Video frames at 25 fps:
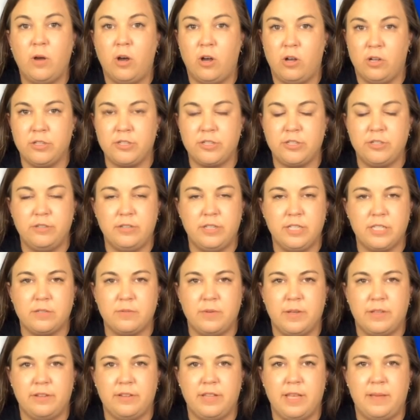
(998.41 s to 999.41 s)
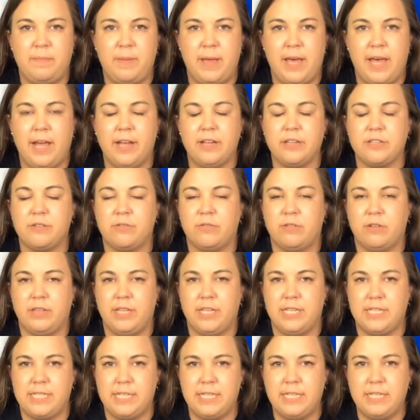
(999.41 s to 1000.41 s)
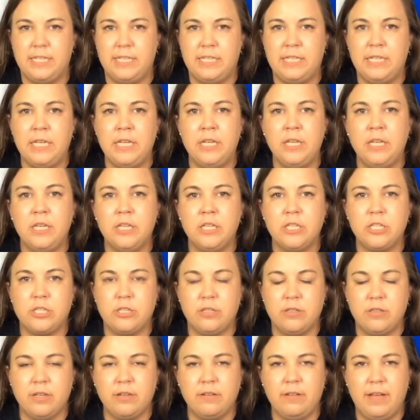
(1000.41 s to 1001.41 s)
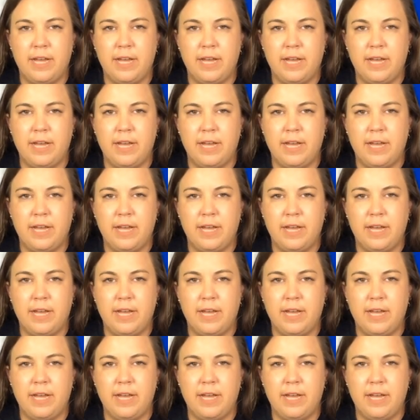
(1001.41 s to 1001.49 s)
all students, whether they packed or they didn't, to the